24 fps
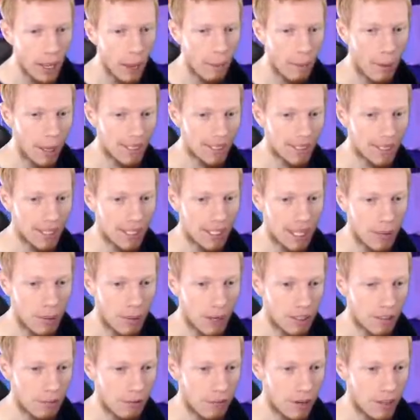Basically going to keep
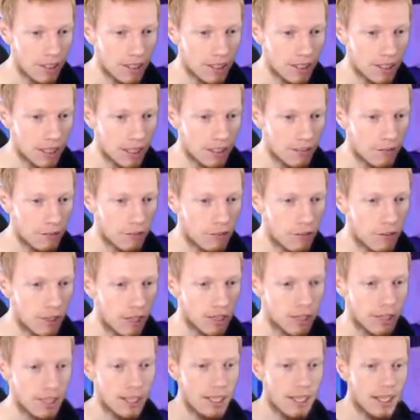our defenders in
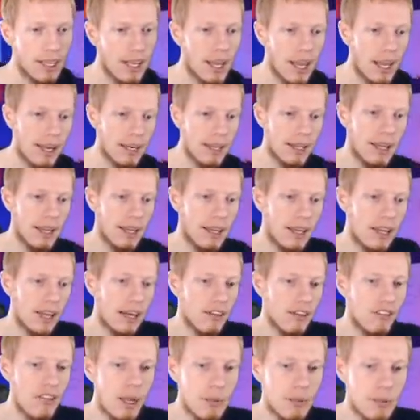front, and uh, kind
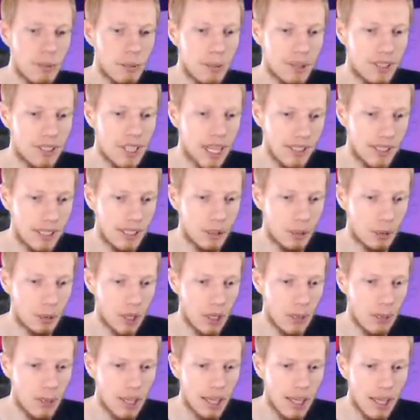of keep them protecting the
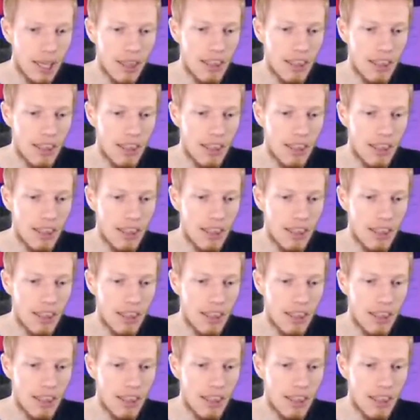rim.